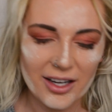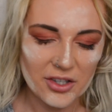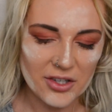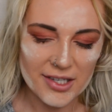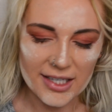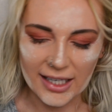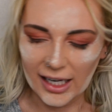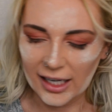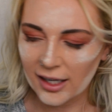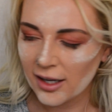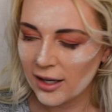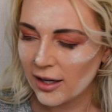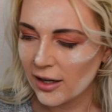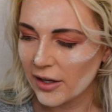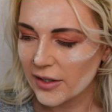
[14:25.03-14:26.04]
Just kidding.
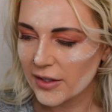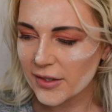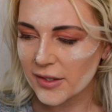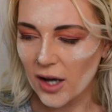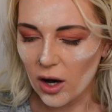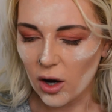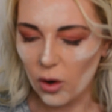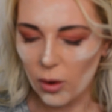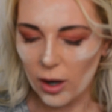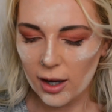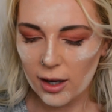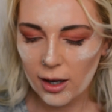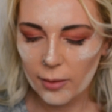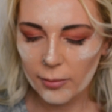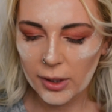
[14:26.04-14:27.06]
So
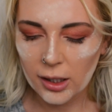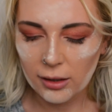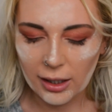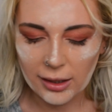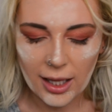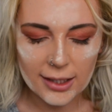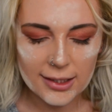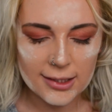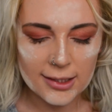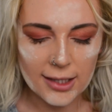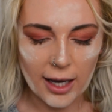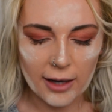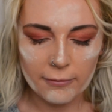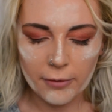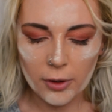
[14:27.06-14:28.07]
I'm gonna let that
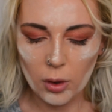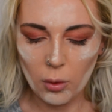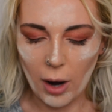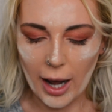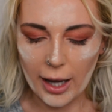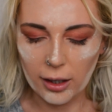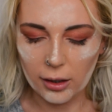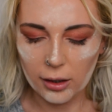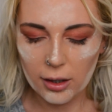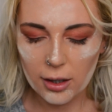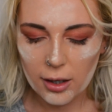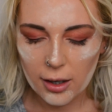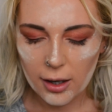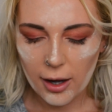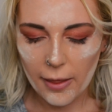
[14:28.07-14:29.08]
sit for a while,
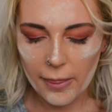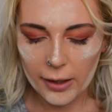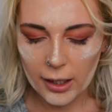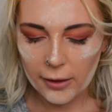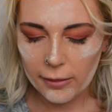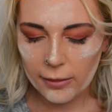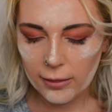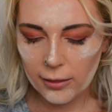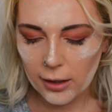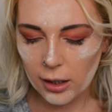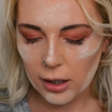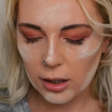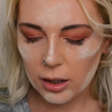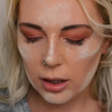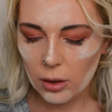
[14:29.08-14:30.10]
and I
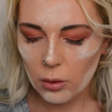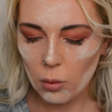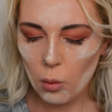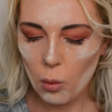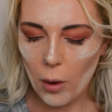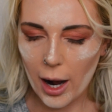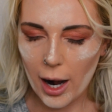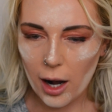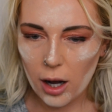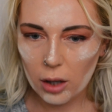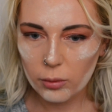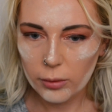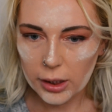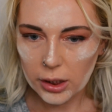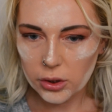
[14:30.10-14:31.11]
think while
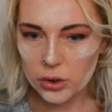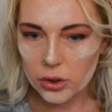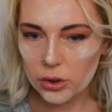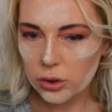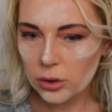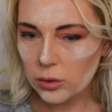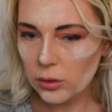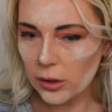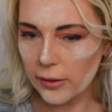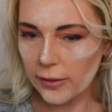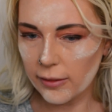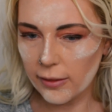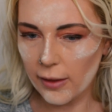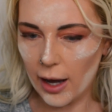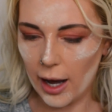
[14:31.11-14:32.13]
we do
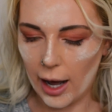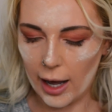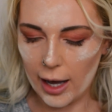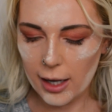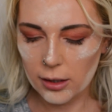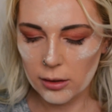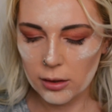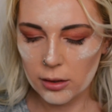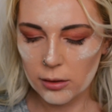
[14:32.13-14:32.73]
that,